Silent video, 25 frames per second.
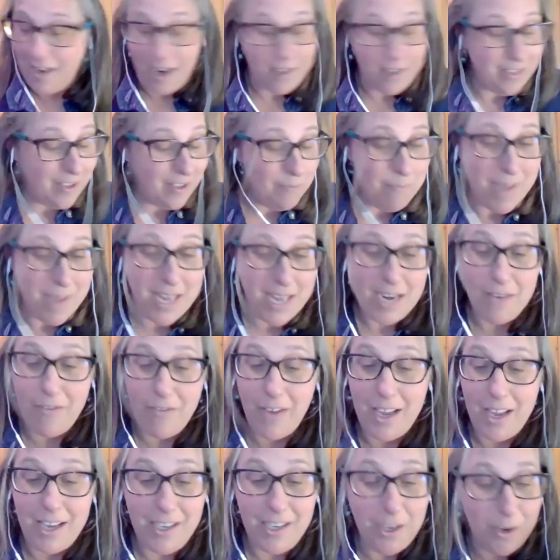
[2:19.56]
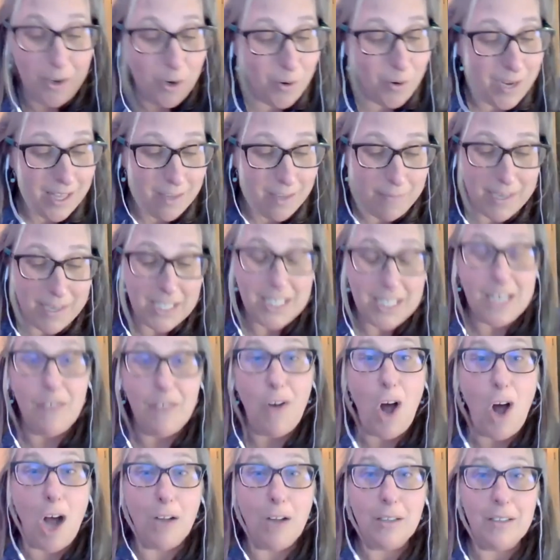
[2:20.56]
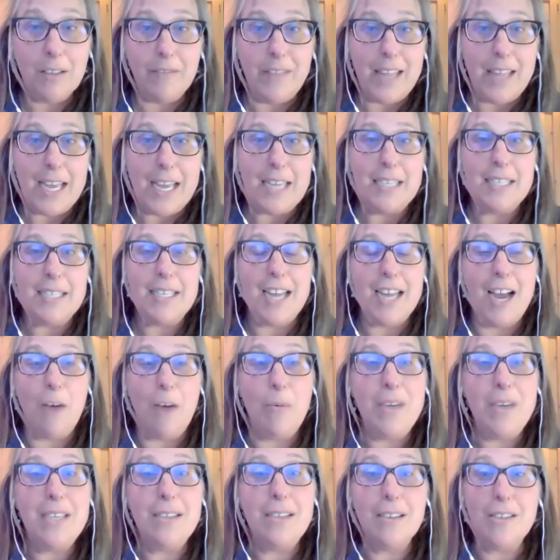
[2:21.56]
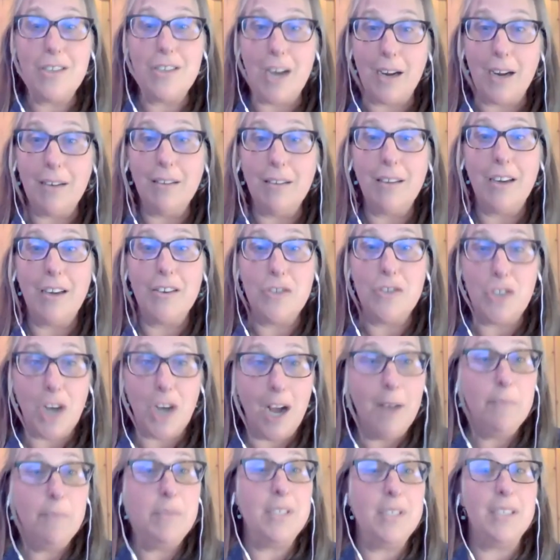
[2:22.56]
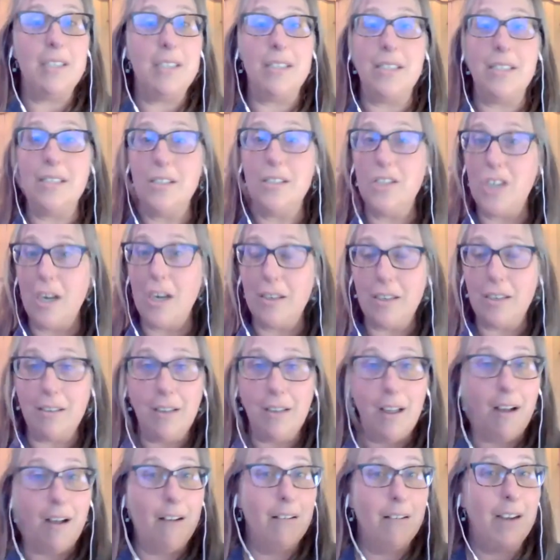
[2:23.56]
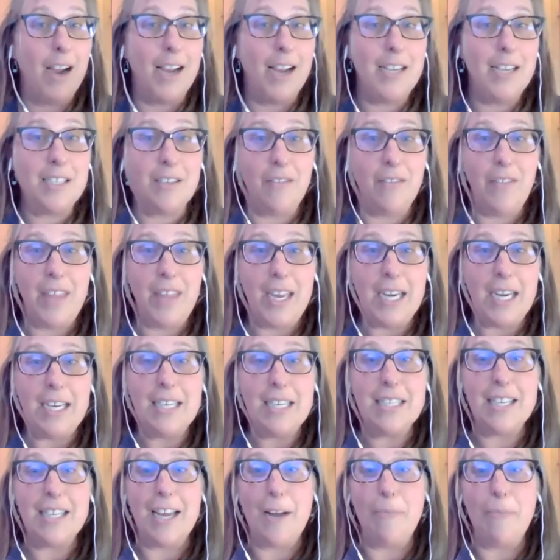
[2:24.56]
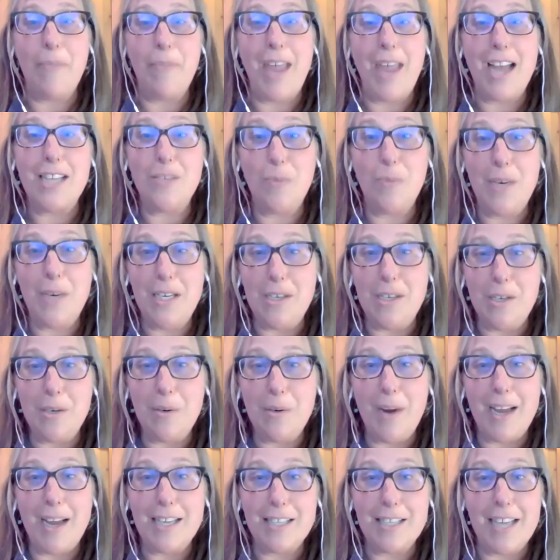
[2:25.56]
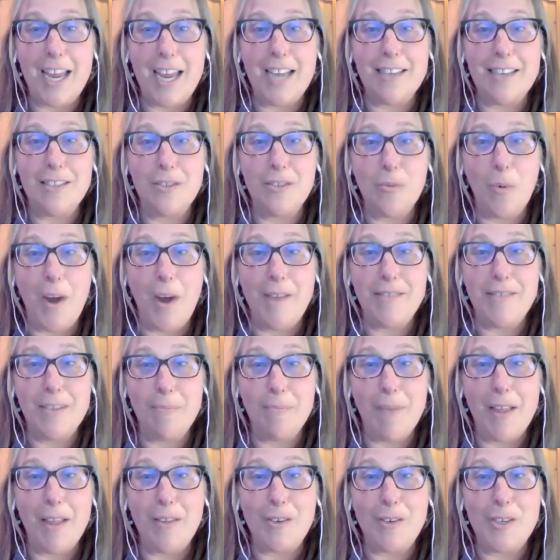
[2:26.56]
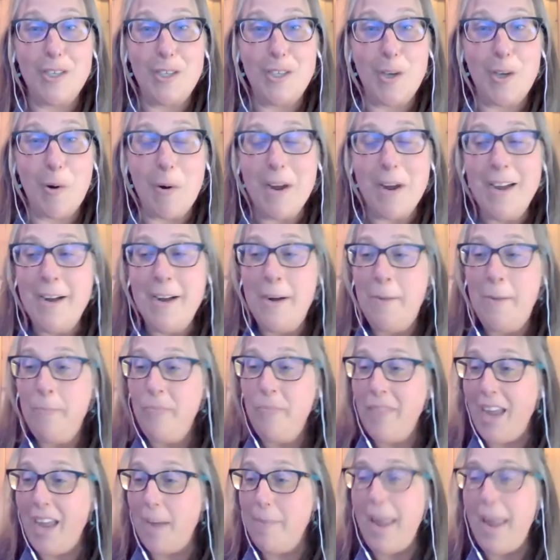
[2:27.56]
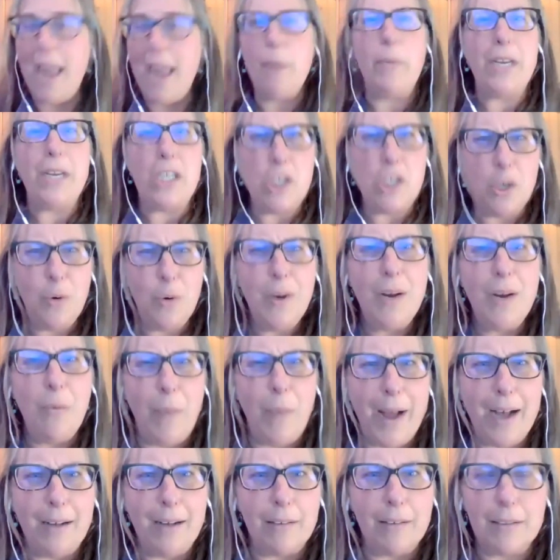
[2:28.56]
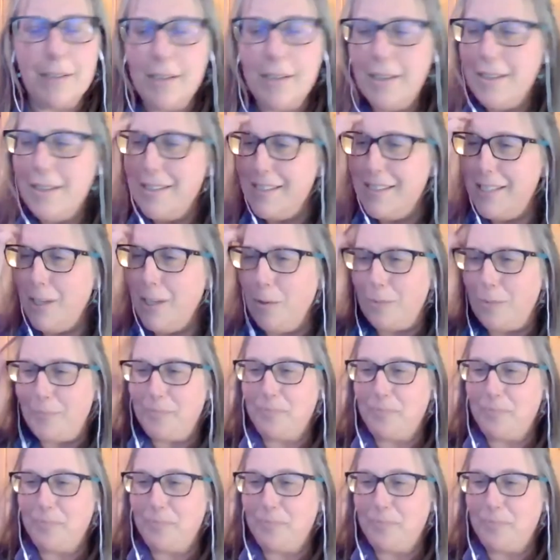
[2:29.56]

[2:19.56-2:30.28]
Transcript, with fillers: the mid of you know in the midst of all of this uh, we still juggle our jobs and still juggle all kinds of things um, as we do as, as wives and mothers so um, and we do it well so